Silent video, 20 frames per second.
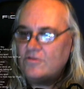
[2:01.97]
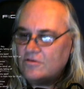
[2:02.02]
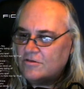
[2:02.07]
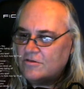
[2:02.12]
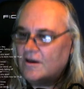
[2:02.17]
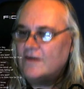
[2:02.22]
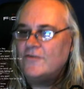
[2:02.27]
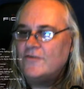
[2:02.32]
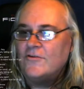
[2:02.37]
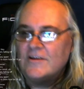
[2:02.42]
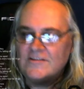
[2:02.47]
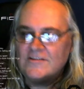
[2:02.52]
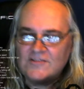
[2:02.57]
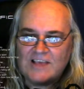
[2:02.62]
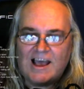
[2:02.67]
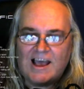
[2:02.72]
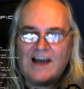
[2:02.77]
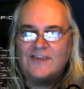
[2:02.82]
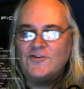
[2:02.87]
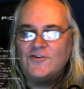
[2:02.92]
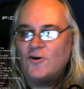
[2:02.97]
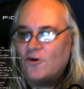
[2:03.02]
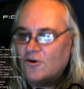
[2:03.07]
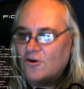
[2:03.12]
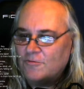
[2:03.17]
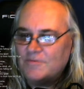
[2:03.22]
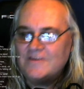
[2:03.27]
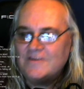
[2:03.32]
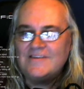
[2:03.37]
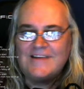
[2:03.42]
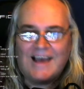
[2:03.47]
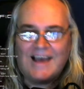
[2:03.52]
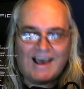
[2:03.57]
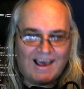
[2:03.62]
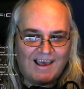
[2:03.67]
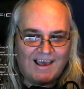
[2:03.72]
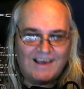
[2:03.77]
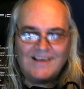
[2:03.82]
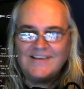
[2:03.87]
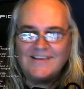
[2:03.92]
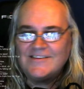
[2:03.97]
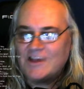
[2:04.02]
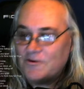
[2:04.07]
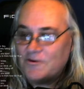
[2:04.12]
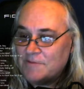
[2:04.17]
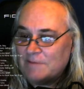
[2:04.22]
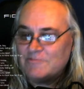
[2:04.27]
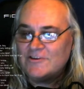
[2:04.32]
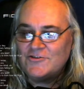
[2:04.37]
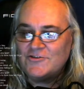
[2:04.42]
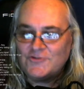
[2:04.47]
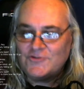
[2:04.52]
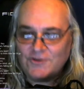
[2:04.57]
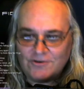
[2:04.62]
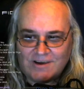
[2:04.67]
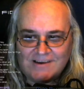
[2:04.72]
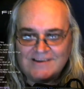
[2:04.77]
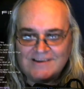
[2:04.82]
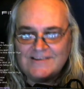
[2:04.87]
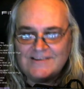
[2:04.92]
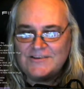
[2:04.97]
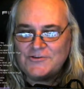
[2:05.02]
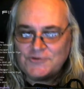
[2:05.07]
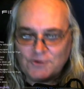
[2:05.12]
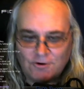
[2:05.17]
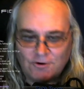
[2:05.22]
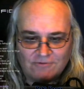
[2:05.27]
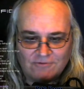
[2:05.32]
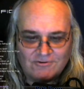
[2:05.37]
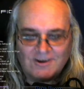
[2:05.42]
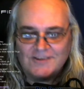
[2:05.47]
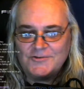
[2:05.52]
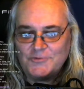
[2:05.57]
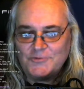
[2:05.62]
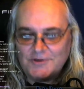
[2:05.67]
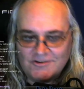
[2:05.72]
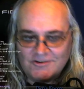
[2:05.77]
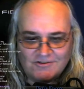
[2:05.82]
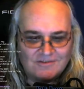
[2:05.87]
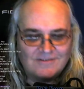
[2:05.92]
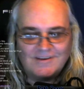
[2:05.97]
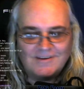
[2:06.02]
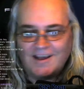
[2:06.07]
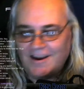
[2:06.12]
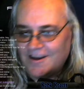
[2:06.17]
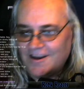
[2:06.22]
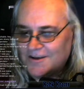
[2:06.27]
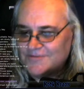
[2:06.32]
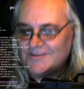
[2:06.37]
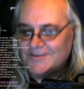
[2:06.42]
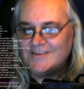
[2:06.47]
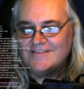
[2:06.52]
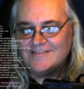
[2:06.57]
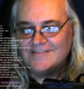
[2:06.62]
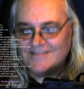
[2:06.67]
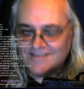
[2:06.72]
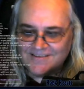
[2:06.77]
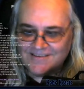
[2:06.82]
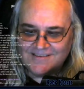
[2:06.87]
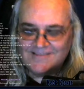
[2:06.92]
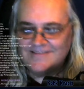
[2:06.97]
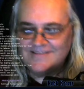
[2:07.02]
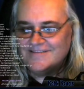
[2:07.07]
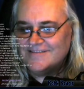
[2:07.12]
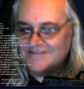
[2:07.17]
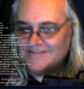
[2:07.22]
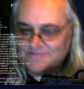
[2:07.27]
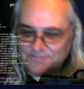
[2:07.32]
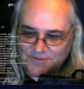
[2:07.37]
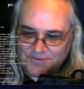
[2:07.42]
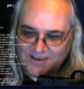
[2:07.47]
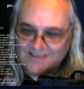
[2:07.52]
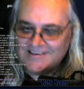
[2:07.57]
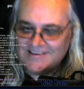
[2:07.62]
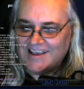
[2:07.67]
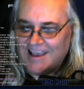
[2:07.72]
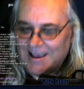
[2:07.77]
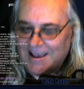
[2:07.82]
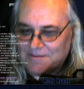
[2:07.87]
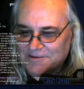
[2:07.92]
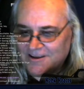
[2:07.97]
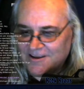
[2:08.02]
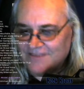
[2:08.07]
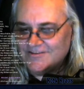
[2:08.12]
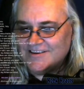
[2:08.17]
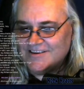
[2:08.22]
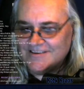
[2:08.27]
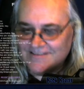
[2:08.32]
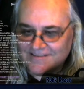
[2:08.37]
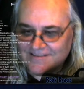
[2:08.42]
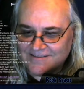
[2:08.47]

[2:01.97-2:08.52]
Thundering sound to open, nice. I remember this show. I did this show over on Twitch. I loved it. Big time loved it.